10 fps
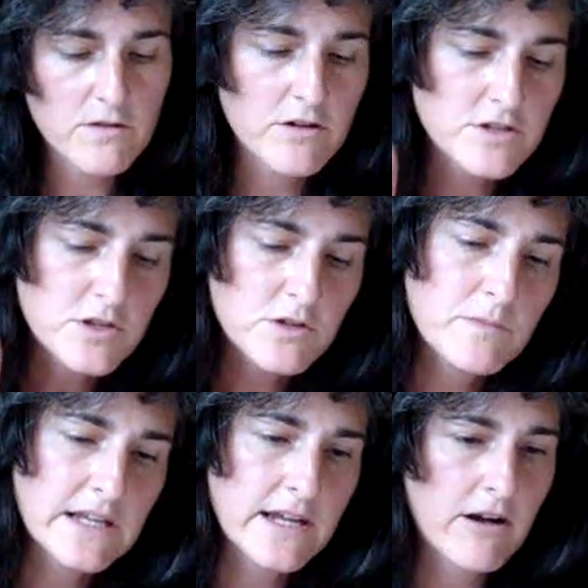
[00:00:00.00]
So there are 2
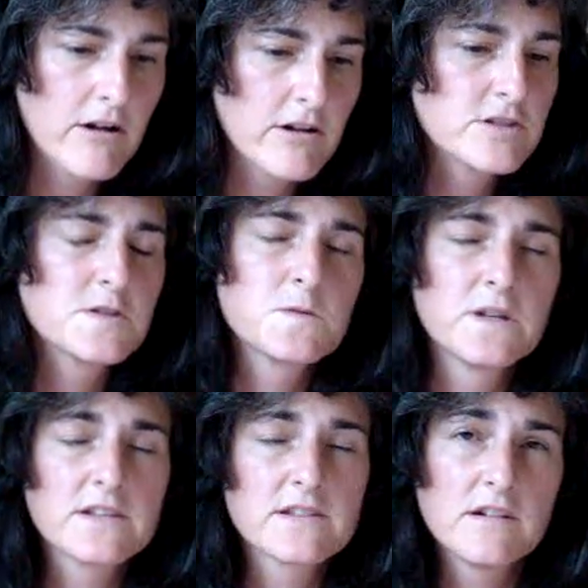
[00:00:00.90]
main characters.
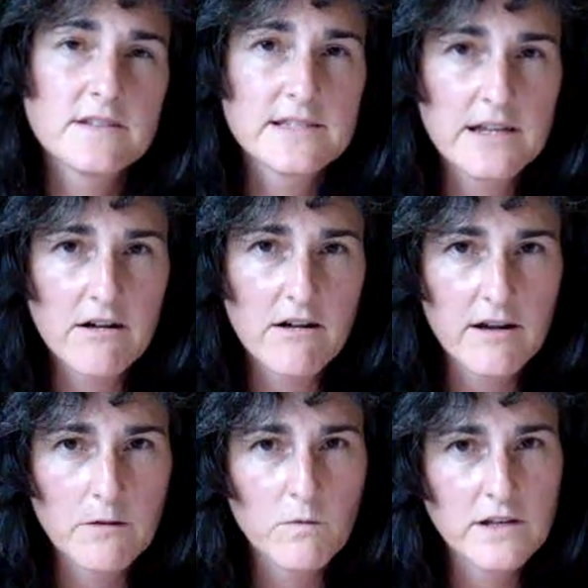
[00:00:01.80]
One is called
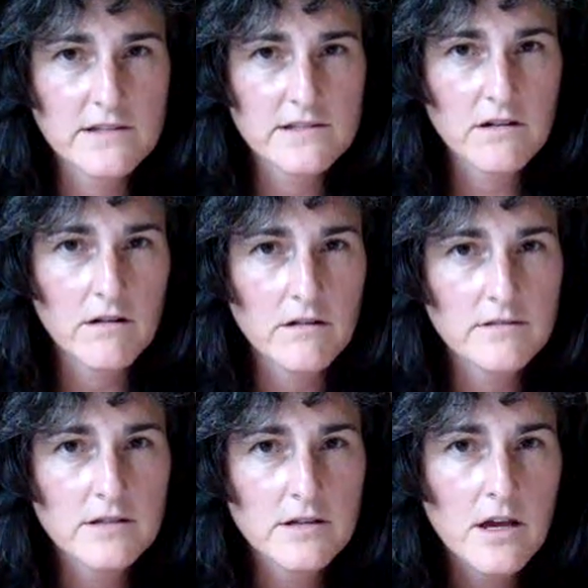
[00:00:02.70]
Sarah and one is
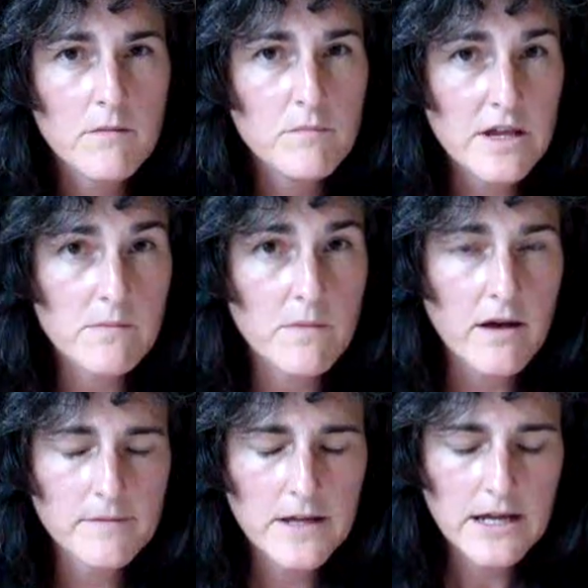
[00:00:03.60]
called
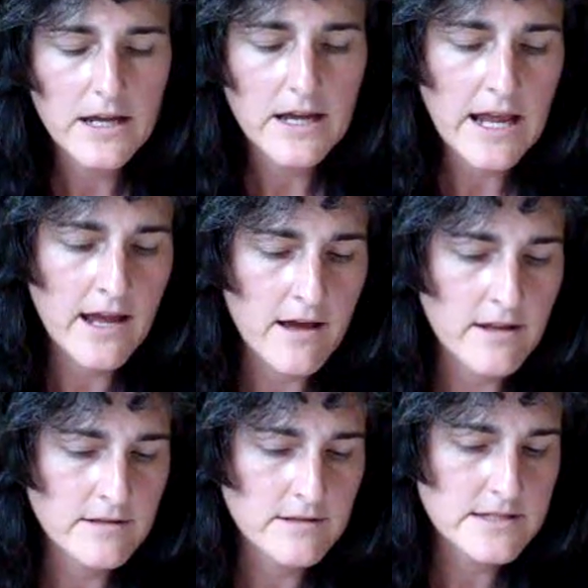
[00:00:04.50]
Bhima.
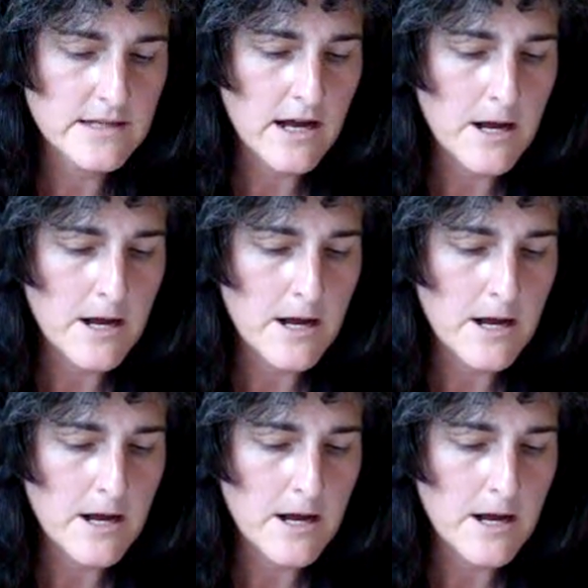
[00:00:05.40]
And